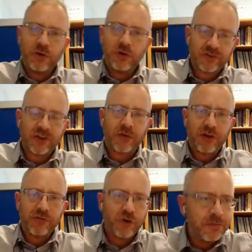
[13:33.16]
a
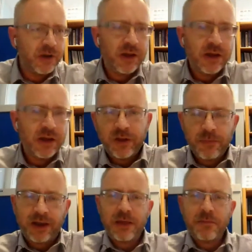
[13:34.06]
stuffy room and you're
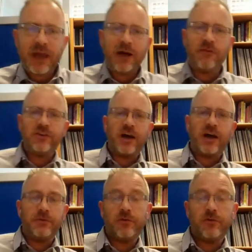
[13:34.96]
making countless
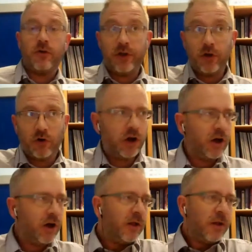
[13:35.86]
cups of coffee or her
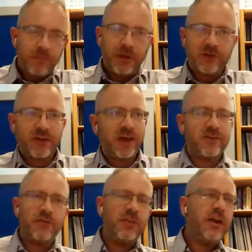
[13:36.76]
biscuits
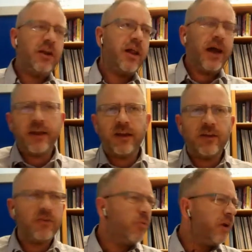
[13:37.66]
and everything like that, and
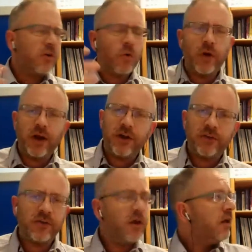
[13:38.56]
there's always
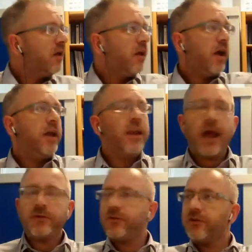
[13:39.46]
queries. And
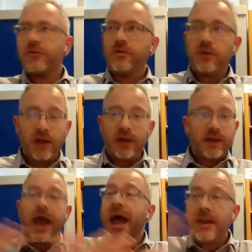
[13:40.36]
now it
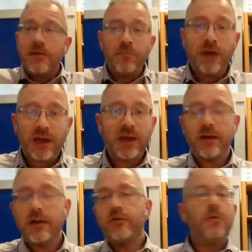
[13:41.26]
can be
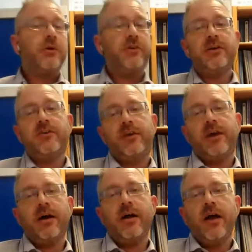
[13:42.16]
so much easier.
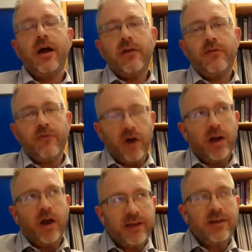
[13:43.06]
And if an
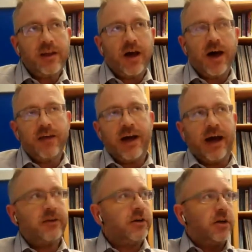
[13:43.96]
idea that I've
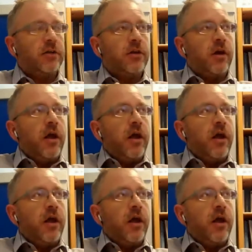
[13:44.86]
had can